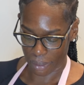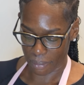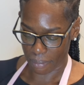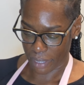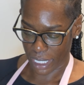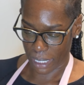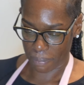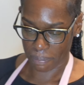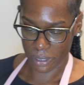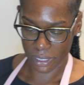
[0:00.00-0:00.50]
my
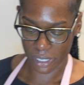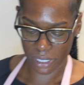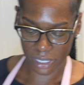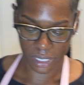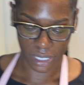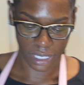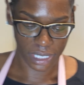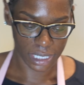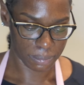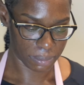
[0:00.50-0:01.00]
maple
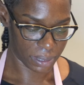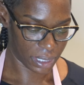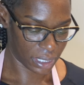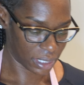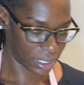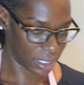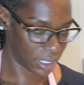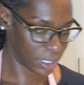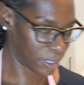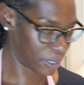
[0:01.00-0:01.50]
syrup
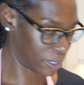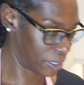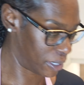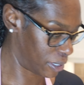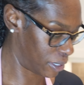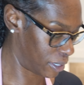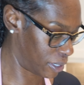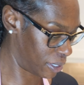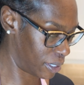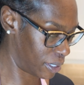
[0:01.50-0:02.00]
here.